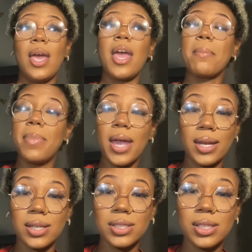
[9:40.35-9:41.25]
and
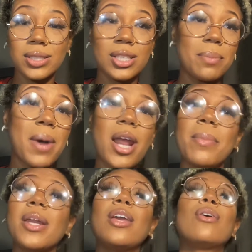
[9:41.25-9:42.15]
banished into the bottom
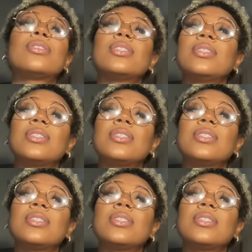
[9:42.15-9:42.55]
of the oceans,